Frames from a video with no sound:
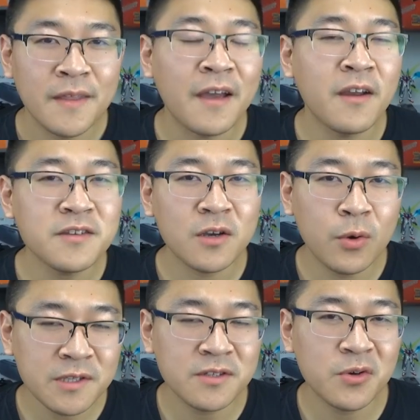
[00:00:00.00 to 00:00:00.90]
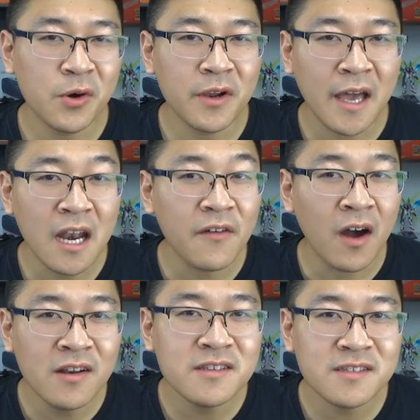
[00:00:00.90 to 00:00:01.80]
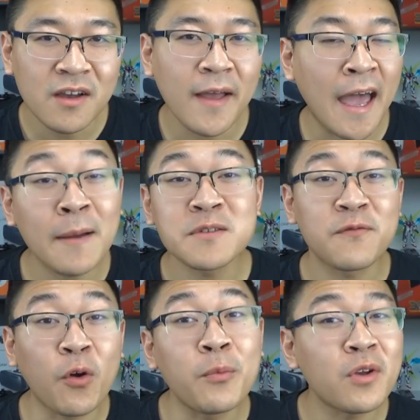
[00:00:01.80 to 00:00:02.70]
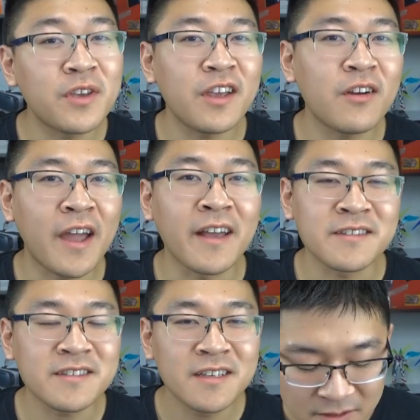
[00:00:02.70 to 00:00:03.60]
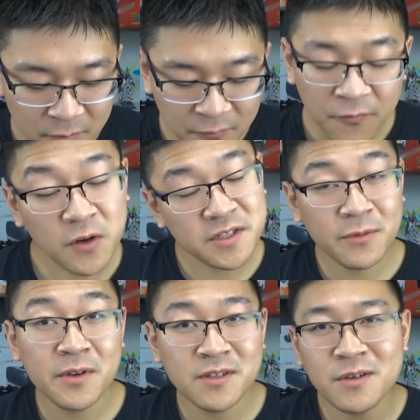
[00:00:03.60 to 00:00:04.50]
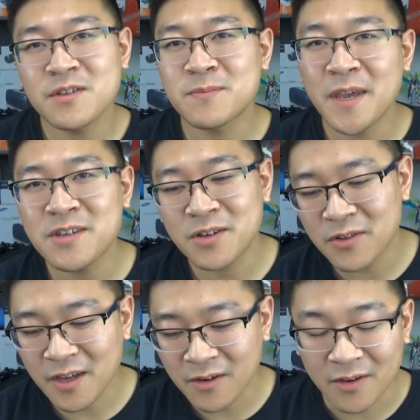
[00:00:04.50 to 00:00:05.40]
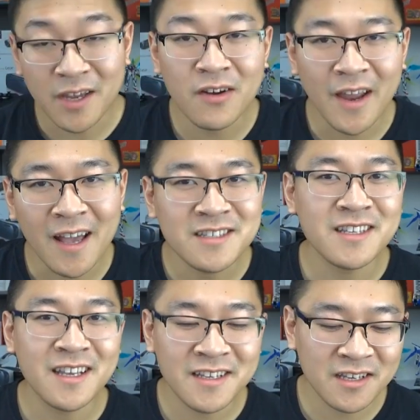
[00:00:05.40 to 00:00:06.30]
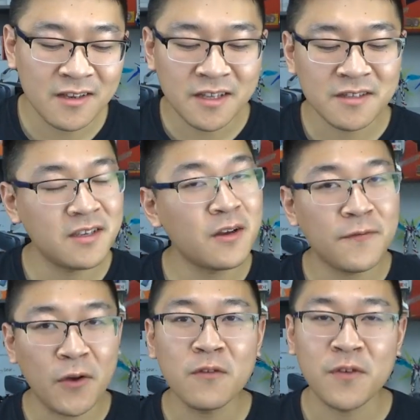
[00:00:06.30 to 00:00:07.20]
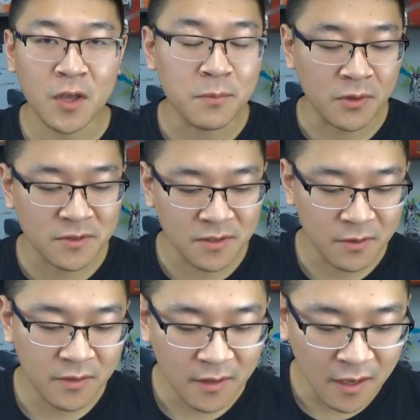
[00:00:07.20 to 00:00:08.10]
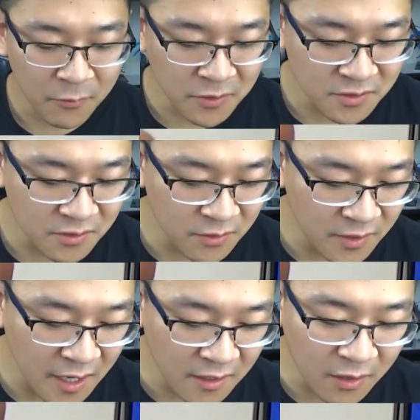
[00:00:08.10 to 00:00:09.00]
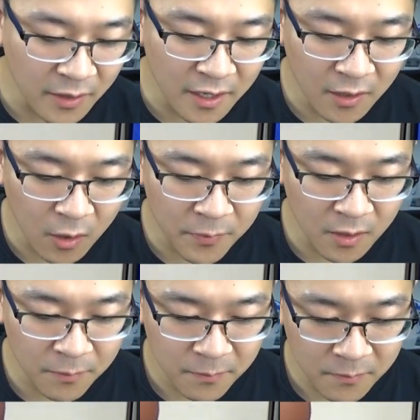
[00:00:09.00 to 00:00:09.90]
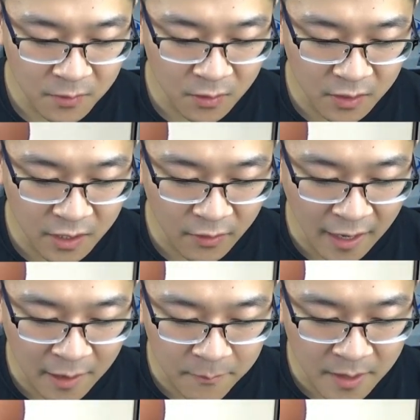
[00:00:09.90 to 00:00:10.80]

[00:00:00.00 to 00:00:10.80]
Now here's a quick tutorial on how to uninstall apps from your Gear S. So first thing you want to do is make sure that your Gear S is connected to your phone via Bluetooth. And once you do that, go ahead and open up your Gear App